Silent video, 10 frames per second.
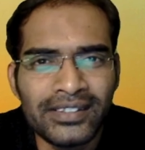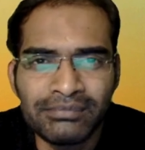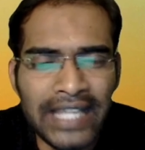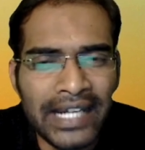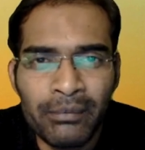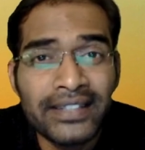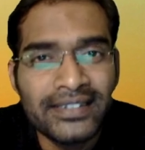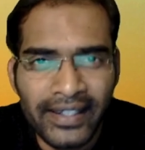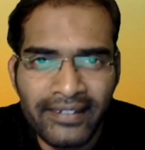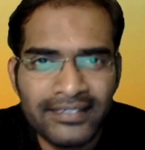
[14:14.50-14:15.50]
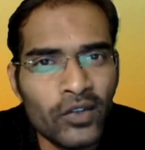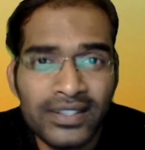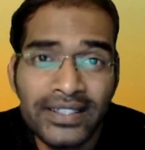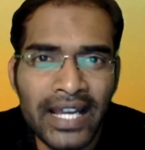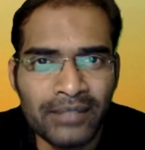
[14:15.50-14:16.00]
Dynamics AX or
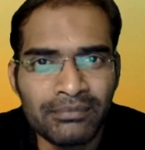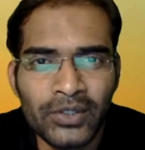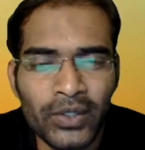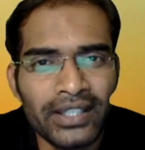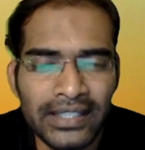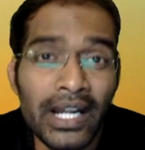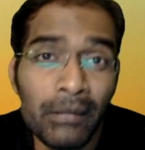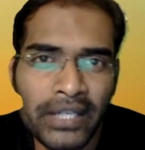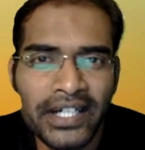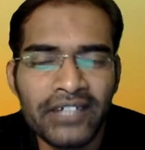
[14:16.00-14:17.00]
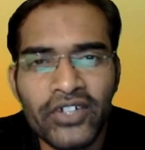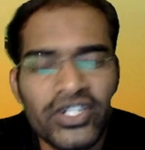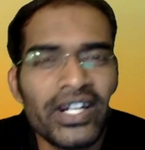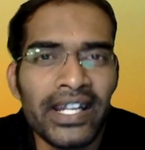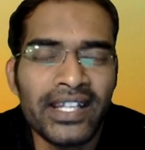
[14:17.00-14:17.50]
CRM. Okay, that upgraded
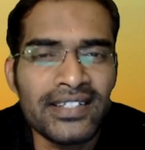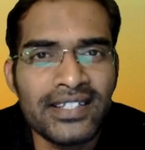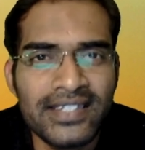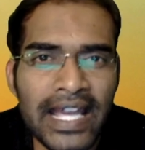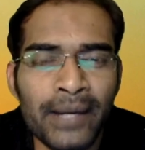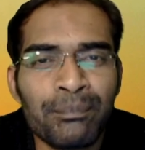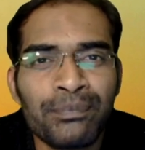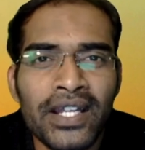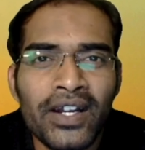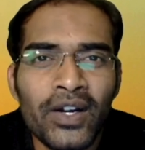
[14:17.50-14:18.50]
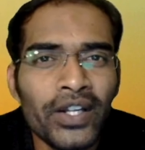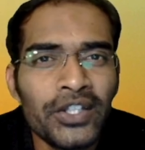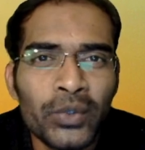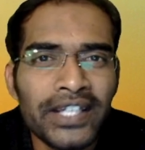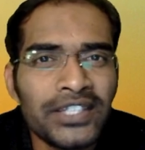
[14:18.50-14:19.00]
version, I can say CRM. Okay,
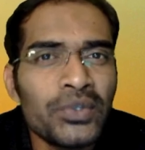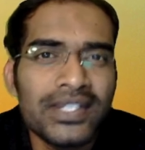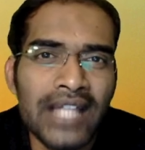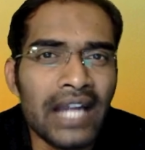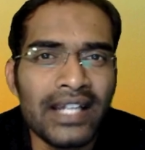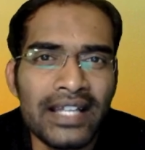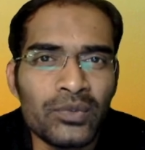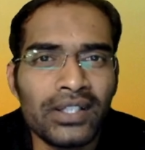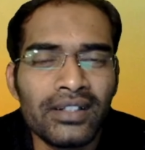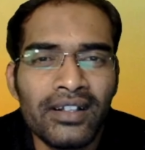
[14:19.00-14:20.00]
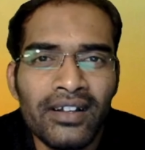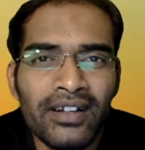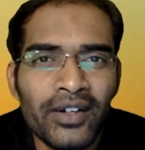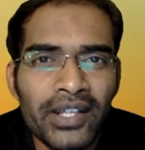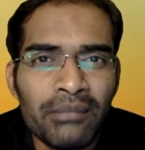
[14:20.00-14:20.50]
you can use that as well.
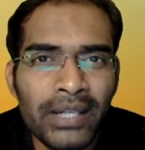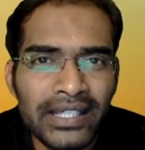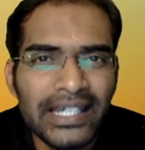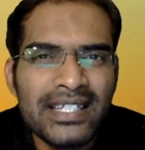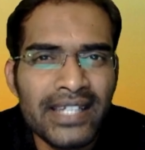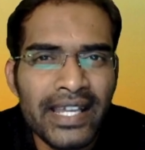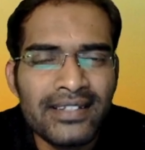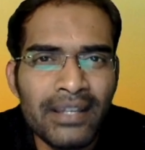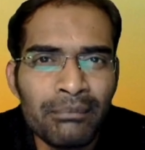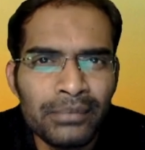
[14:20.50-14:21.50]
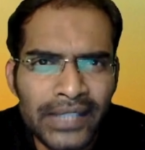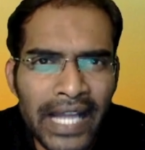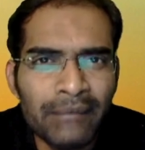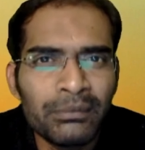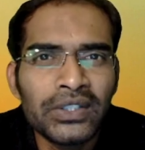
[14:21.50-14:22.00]
Okay, but it takes some
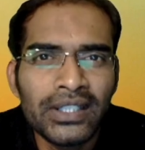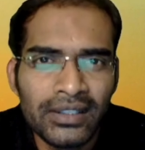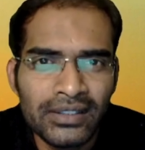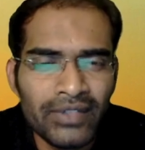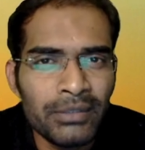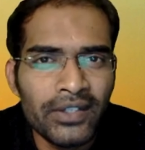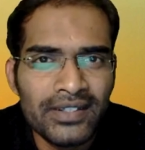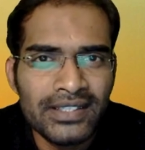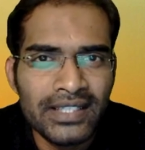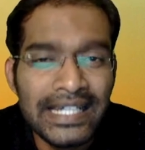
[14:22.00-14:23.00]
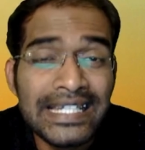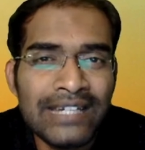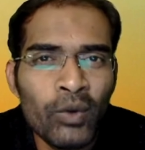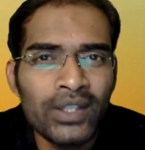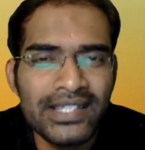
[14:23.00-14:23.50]
time to learn. Why? Because it's
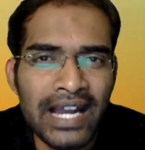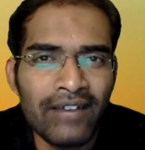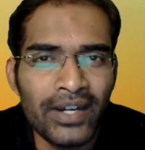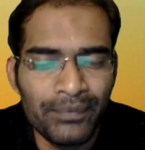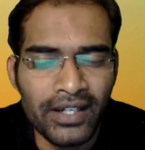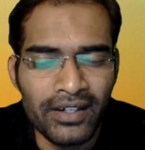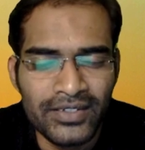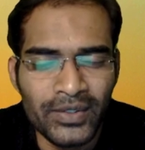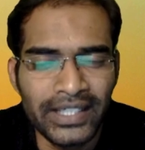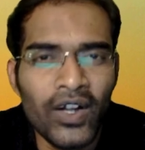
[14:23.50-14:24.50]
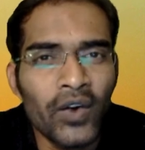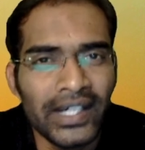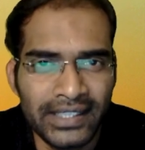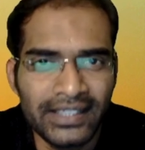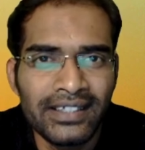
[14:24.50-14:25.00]
involved Java, .NET.